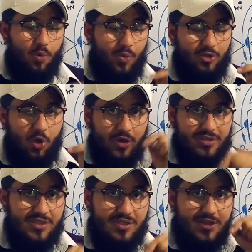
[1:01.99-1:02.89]
When the
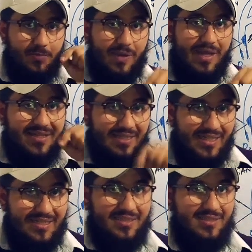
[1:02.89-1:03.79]
oxygen supply
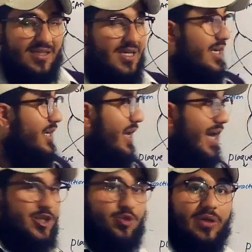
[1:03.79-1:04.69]
decreases,
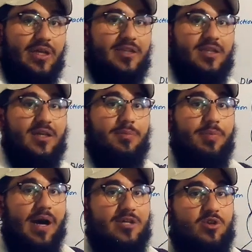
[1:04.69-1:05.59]
actually the
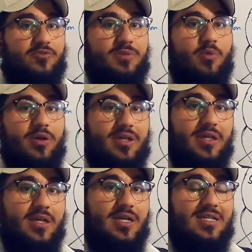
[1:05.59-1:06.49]
part of the
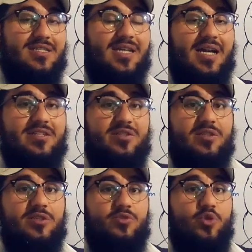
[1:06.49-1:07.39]
body starts
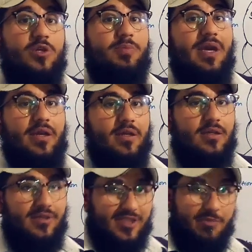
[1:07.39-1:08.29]
doing pain.
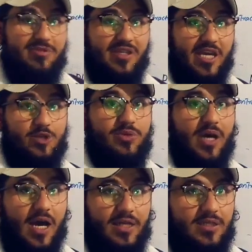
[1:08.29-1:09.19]
The same is the case with the
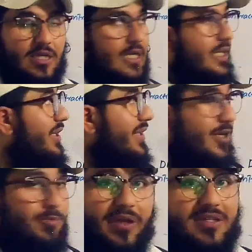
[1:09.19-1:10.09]
heart. Then
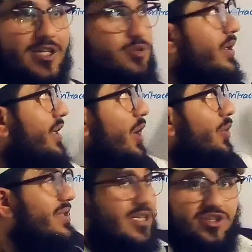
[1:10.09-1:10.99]
that pain is actually
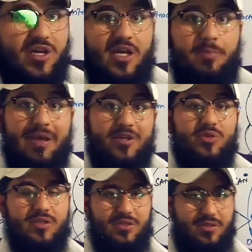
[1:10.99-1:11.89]
known as angina
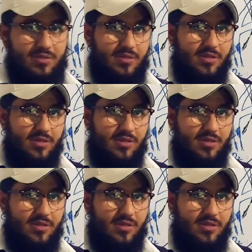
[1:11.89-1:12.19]
pectoris.